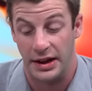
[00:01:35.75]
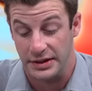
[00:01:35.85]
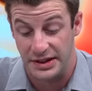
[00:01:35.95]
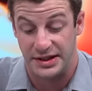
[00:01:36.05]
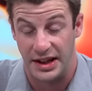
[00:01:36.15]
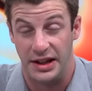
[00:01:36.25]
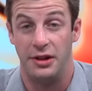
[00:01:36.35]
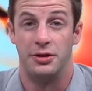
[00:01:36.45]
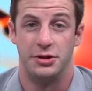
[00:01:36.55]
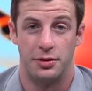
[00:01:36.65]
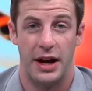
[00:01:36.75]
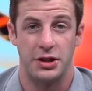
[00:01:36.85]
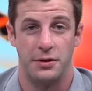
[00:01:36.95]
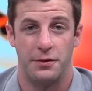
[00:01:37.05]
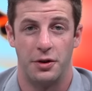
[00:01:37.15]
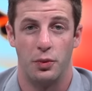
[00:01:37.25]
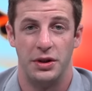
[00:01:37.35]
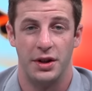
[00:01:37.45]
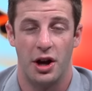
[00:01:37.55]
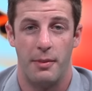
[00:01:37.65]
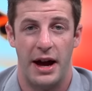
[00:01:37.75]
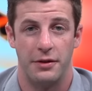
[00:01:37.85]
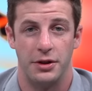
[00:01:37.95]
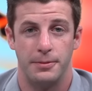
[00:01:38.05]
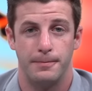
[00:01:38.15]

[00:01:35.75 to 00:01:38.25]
at least in either's direction for a win to come out of it?